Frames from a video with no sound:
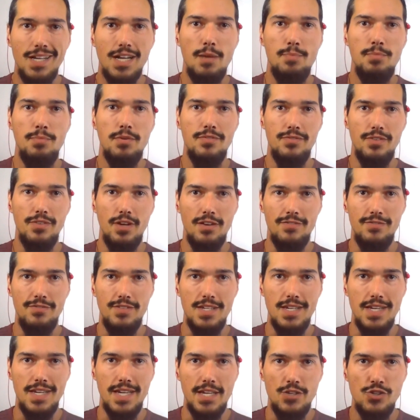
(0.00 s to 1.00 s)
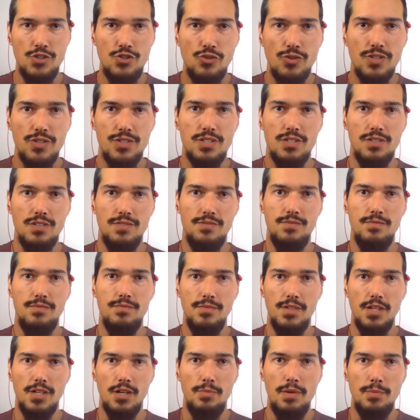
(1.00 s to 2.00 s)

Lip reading: up of the interest of, you know,